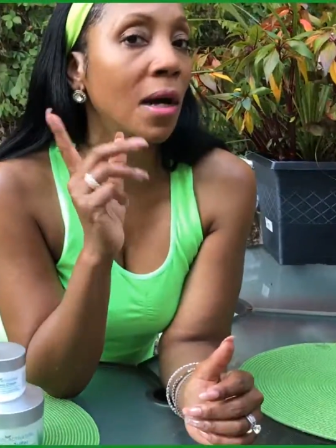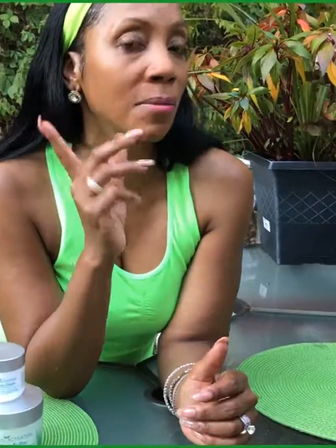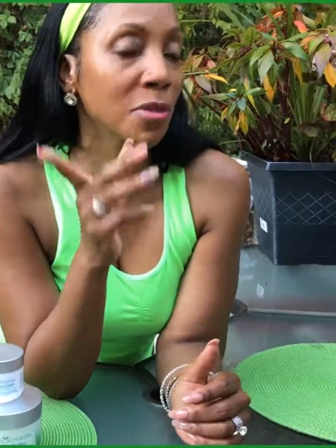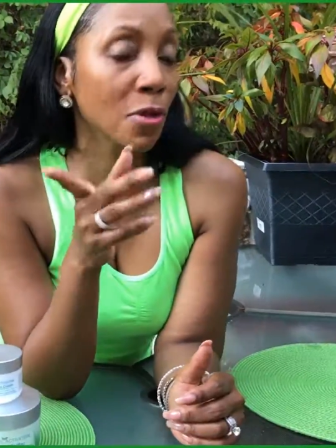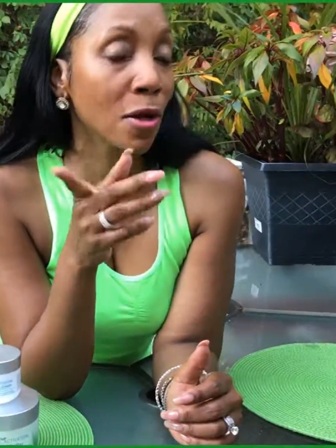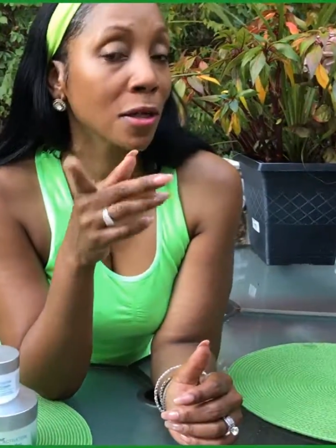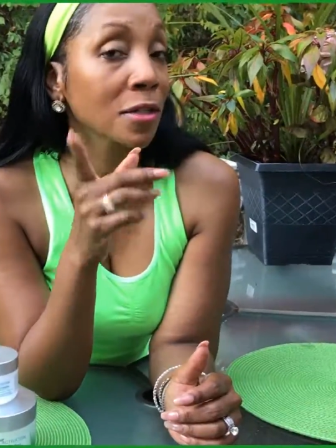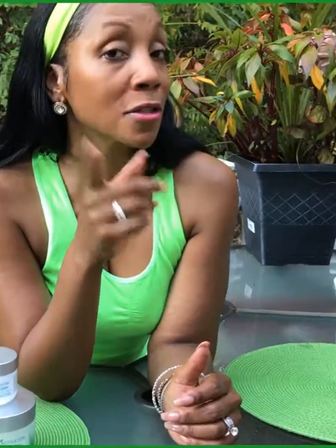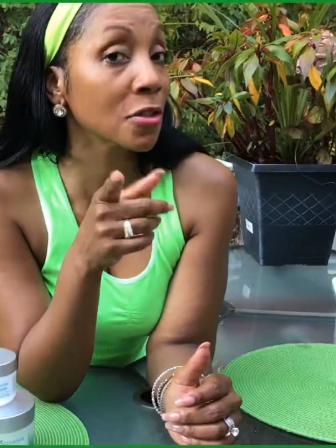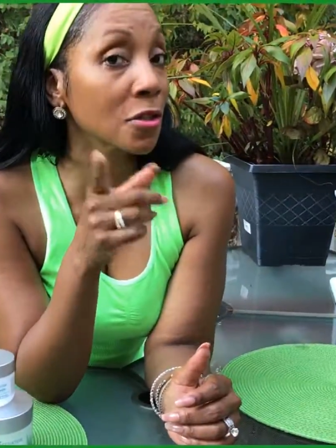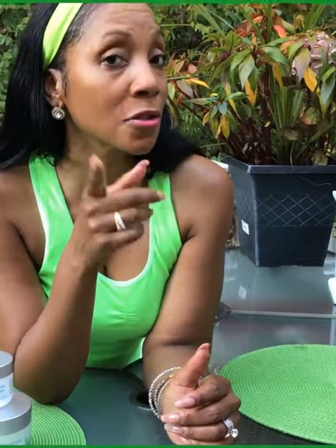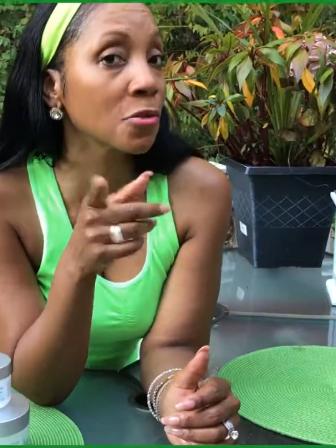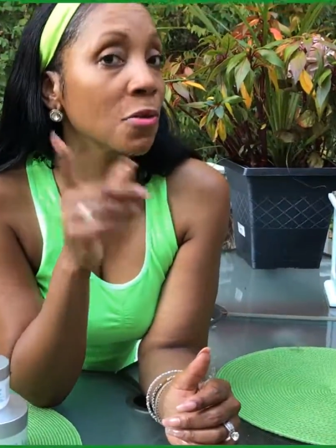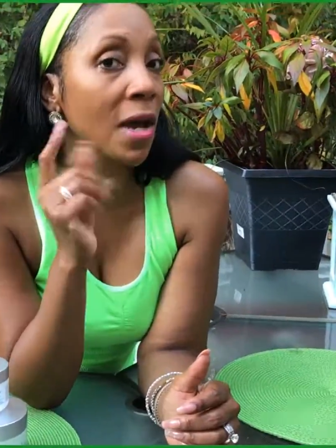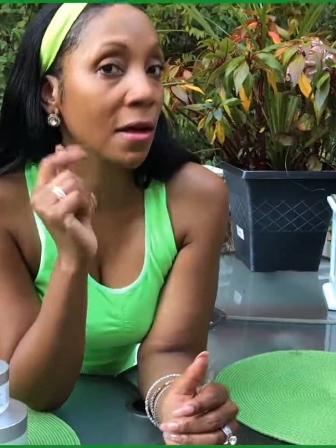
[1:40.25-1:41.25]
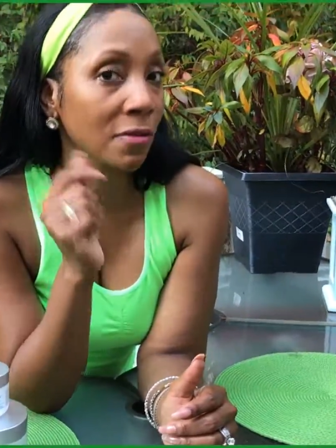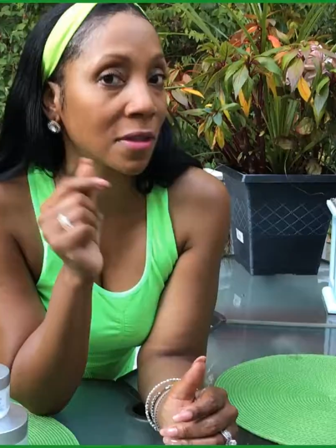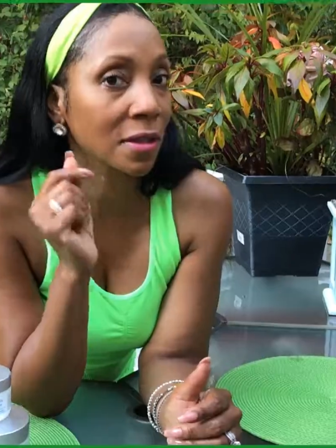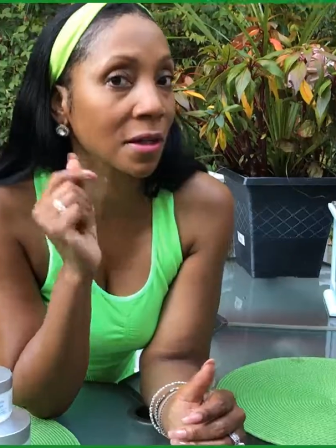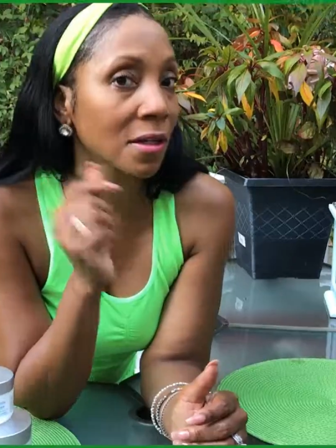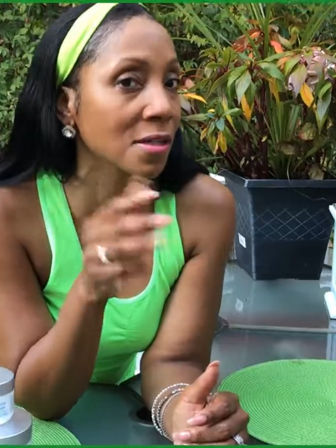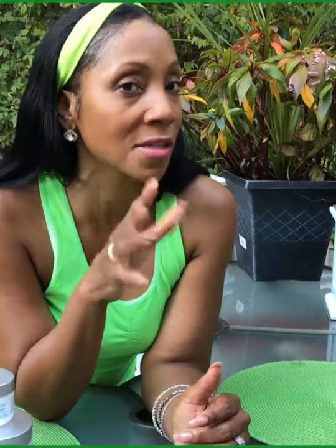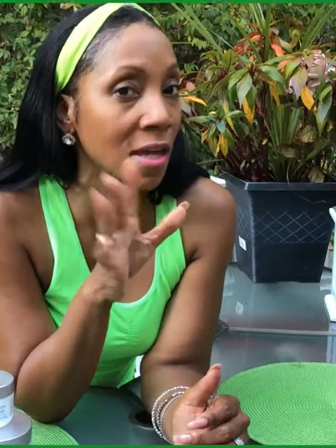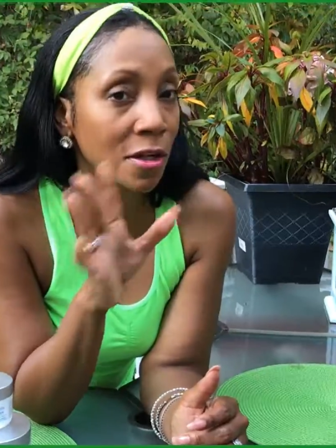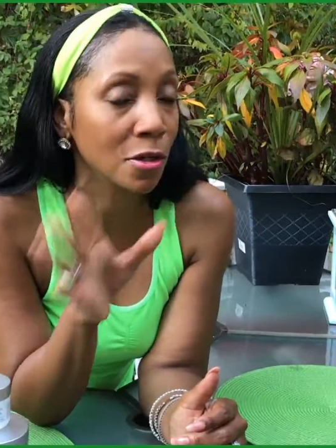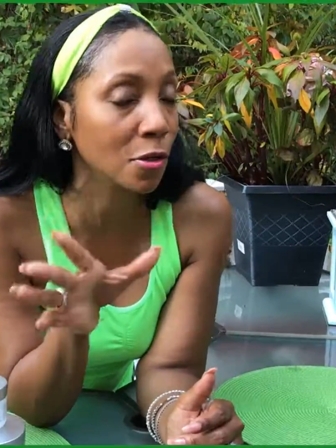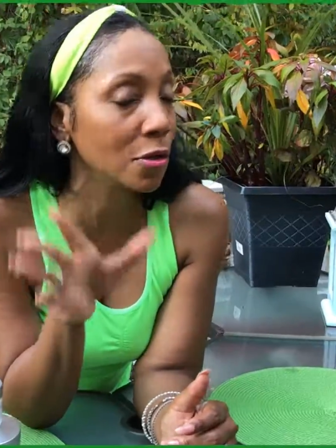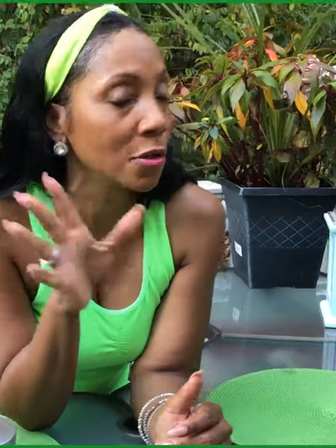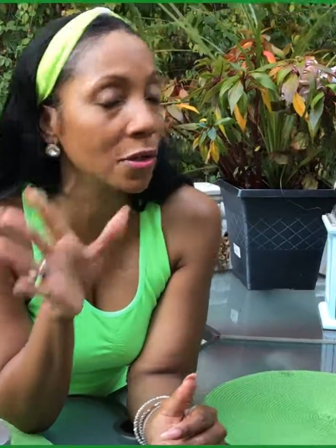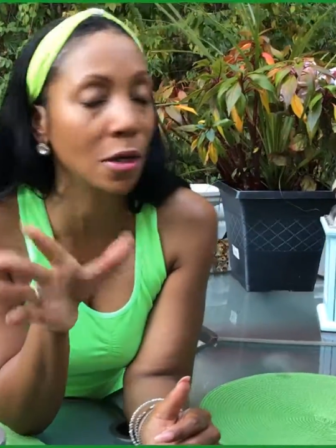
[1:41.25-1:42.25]
I'm talking to you out there because I
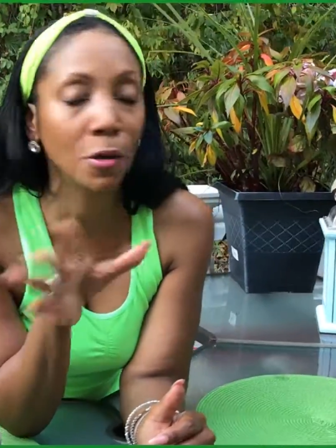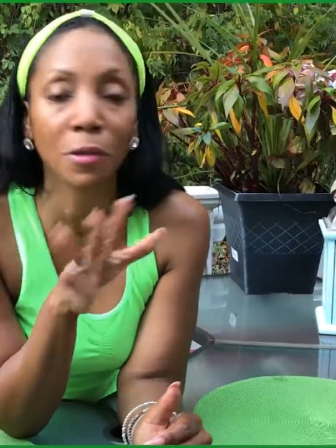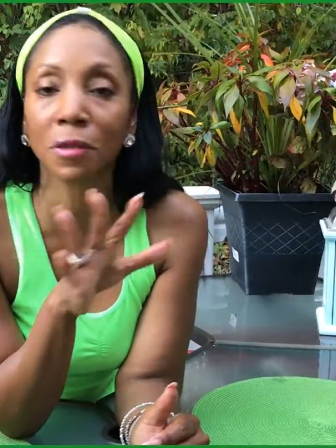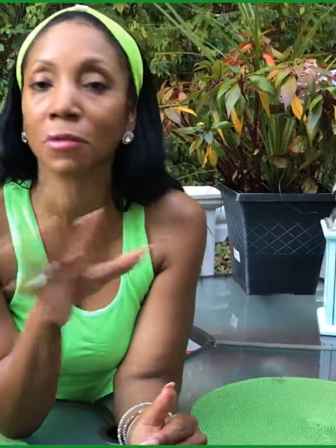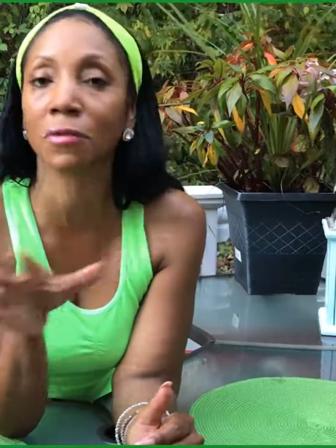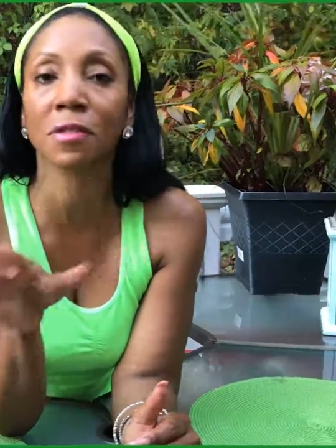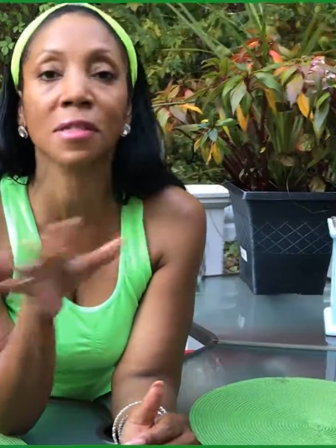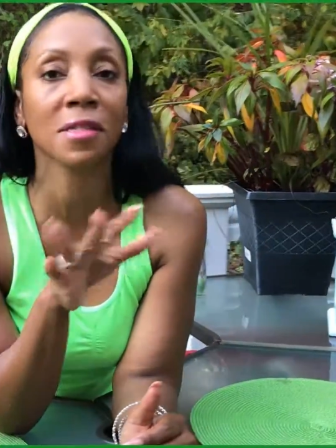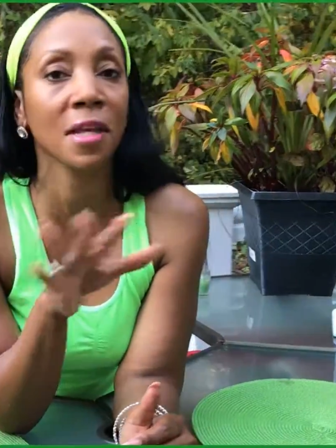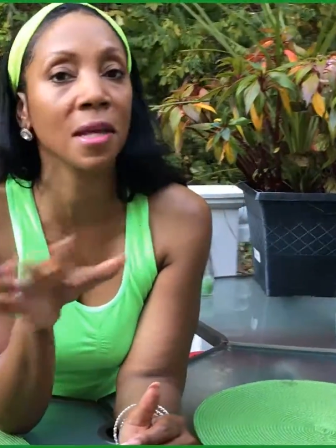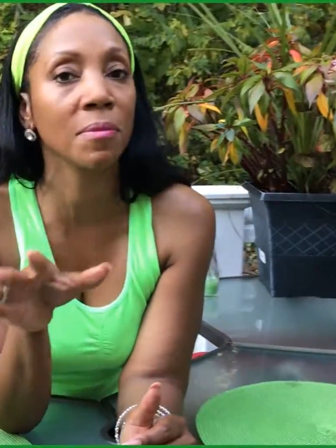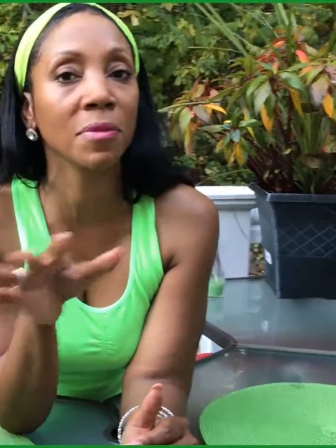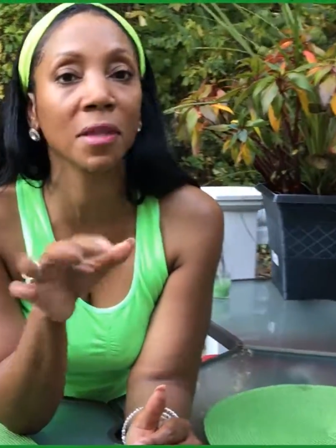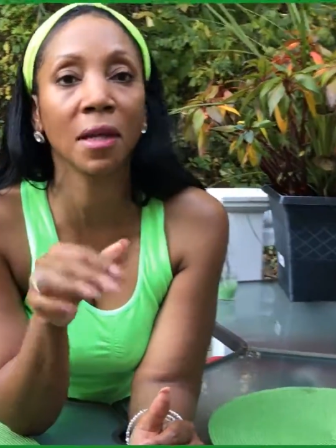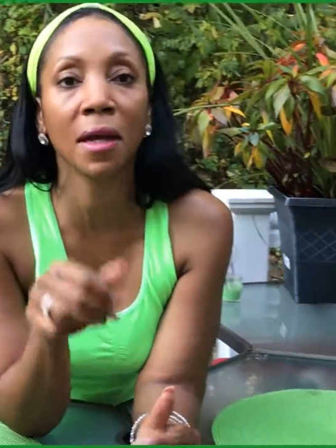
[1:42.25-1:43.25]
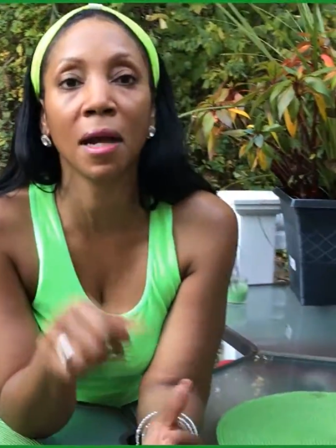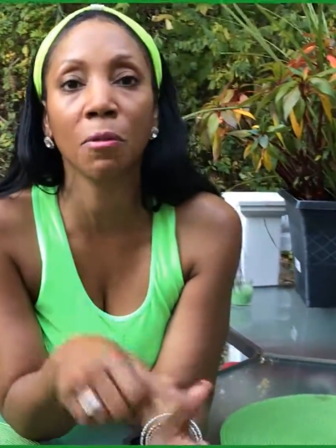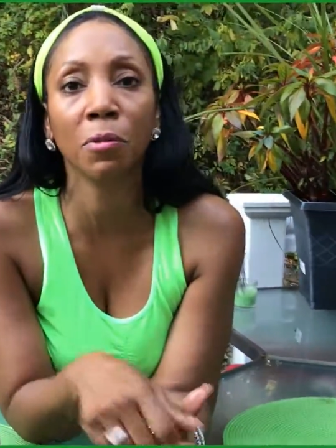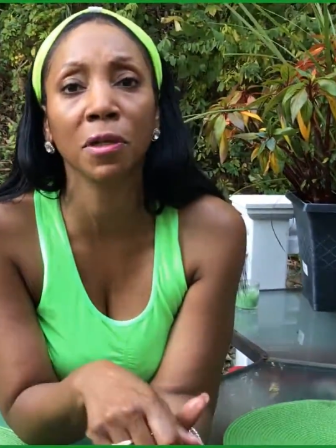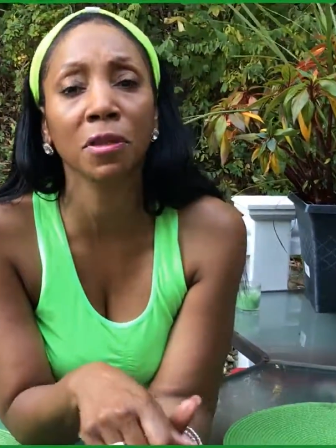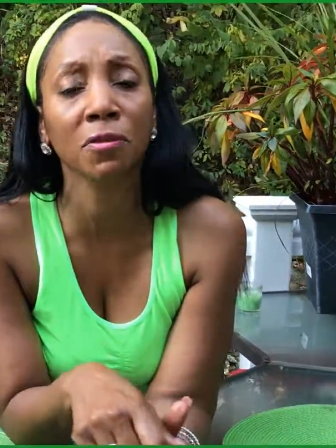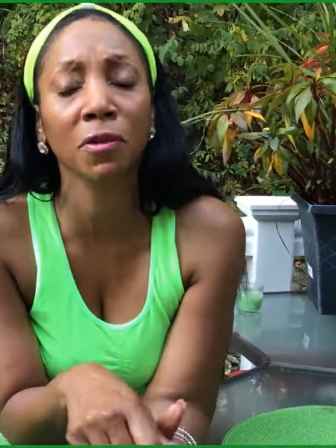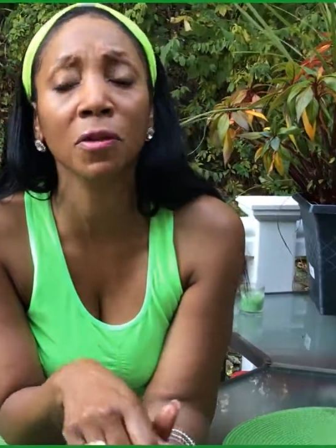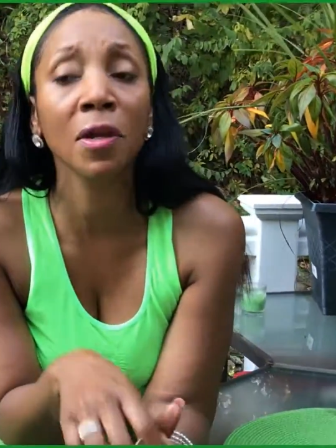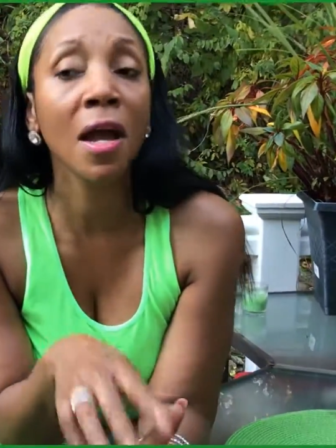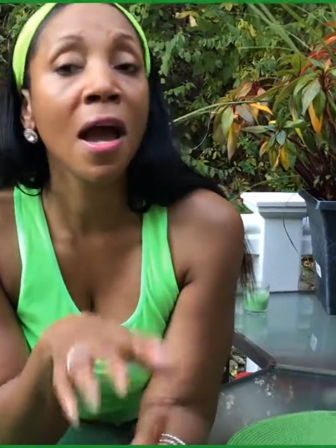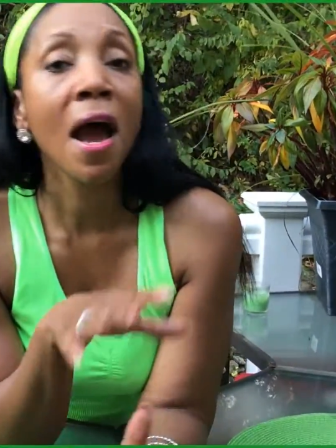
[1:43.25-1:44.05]
know you're going through the same thing I went through.